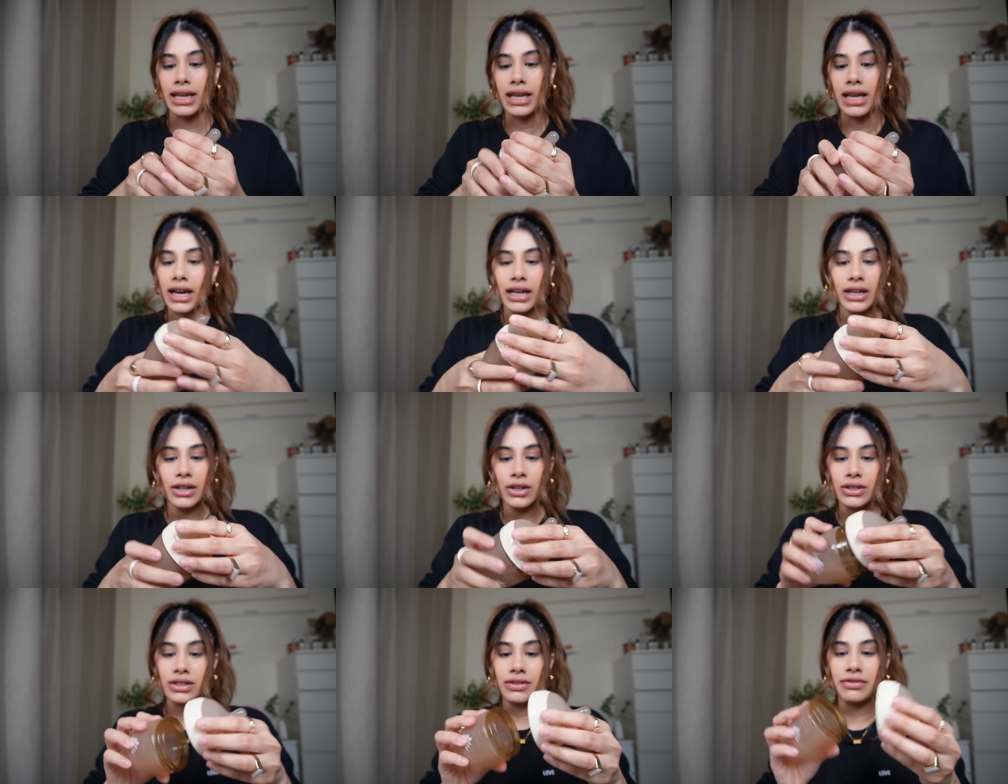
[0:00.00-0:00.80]
I don't
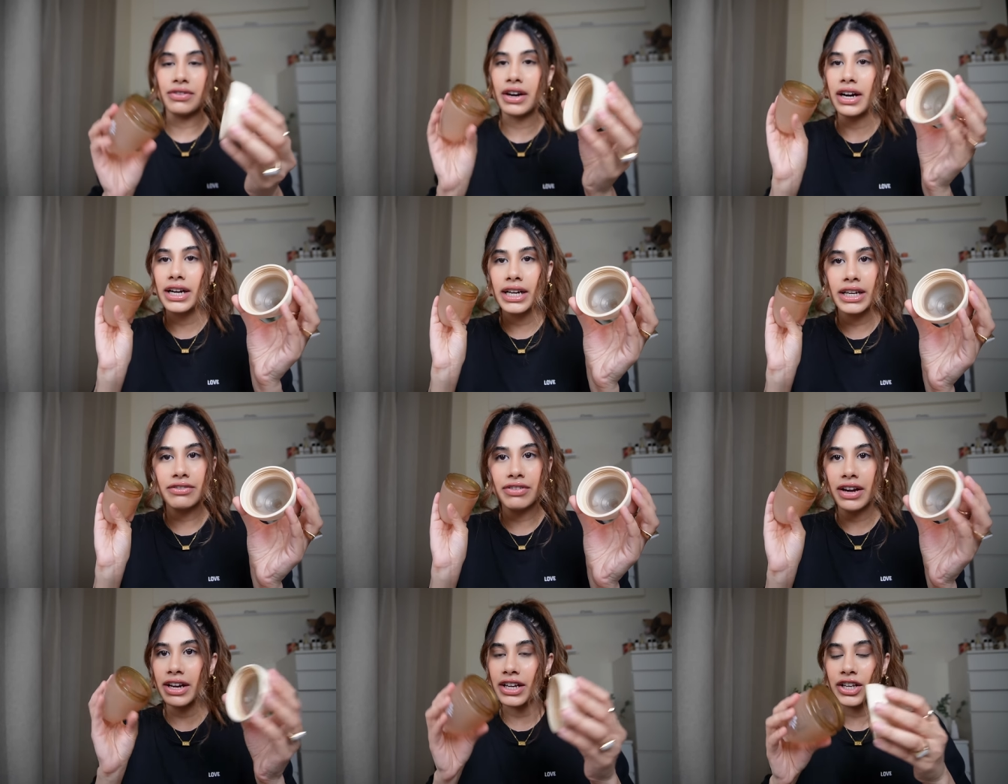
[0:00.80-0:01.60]
know it's a very
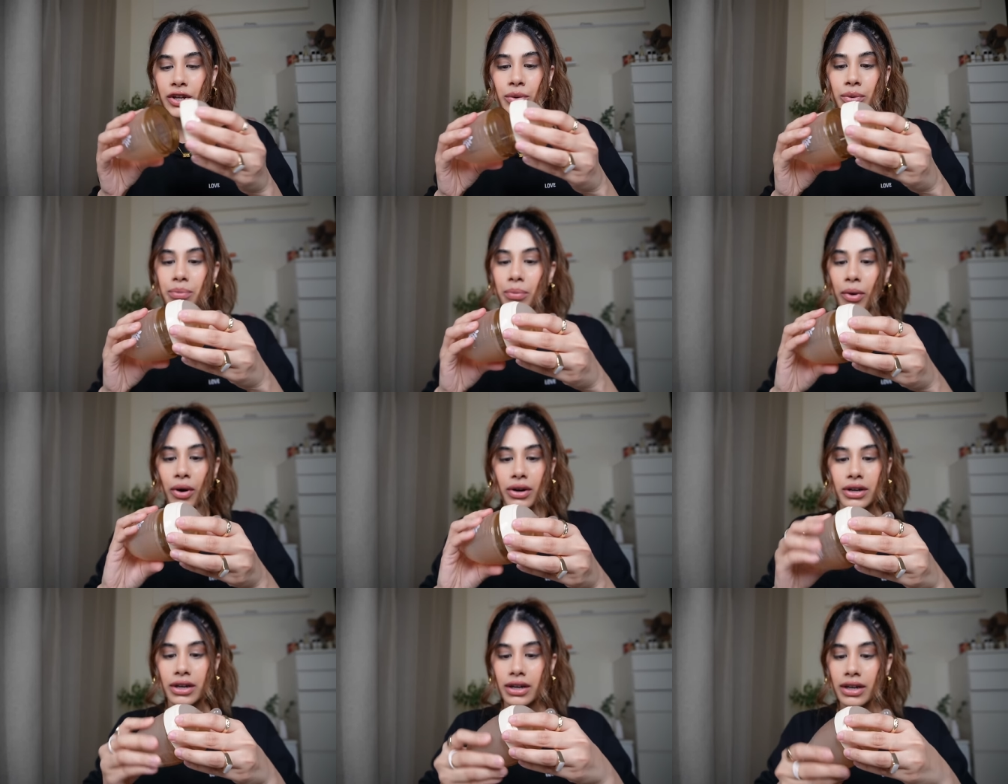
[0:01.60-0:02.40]
very cute
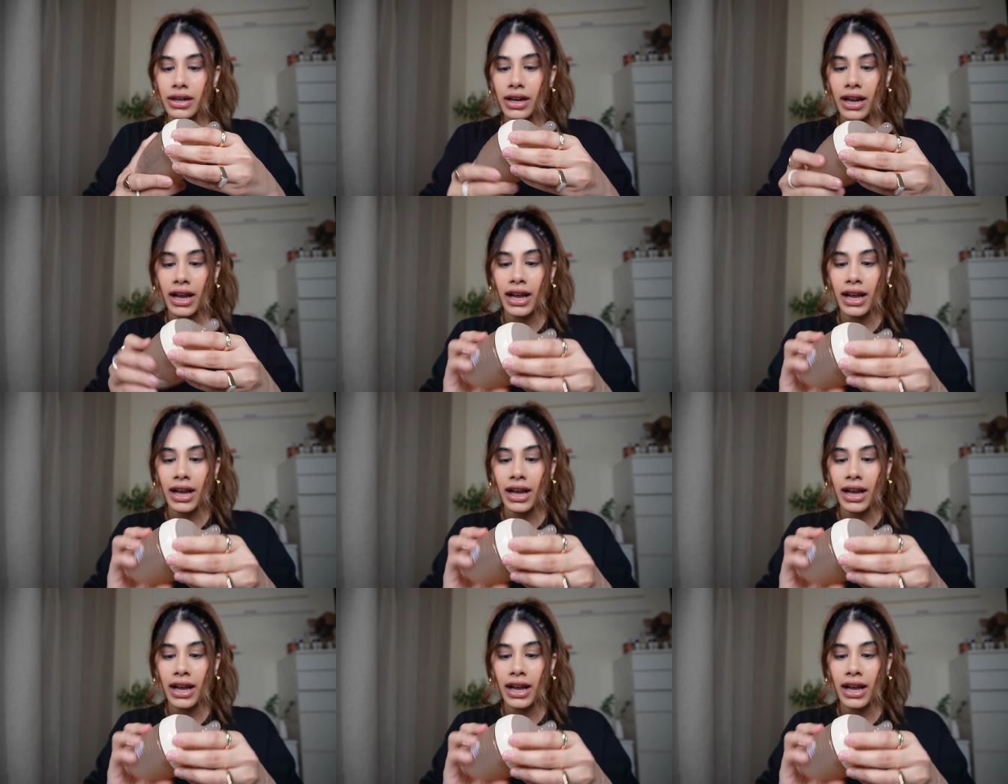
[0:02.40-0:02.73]
bottle